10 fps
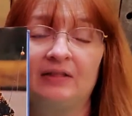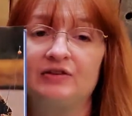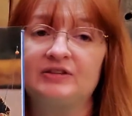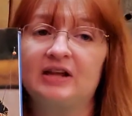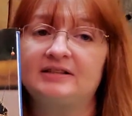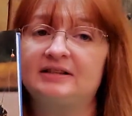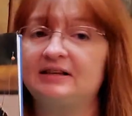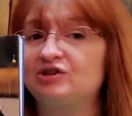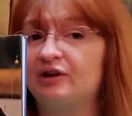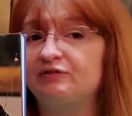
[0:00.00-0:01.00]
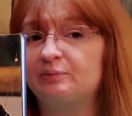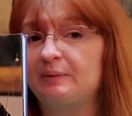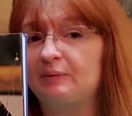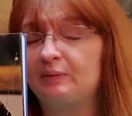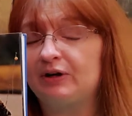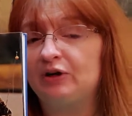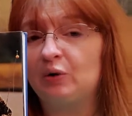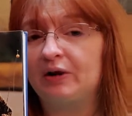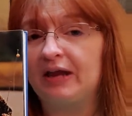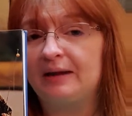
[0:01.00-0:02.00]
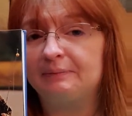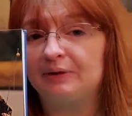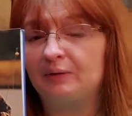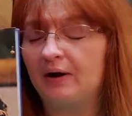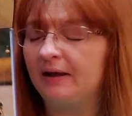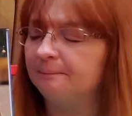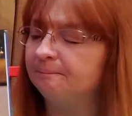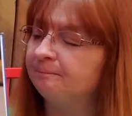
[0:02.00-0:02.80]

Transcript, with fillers: There's lots of things you have to remember when you go camping, right?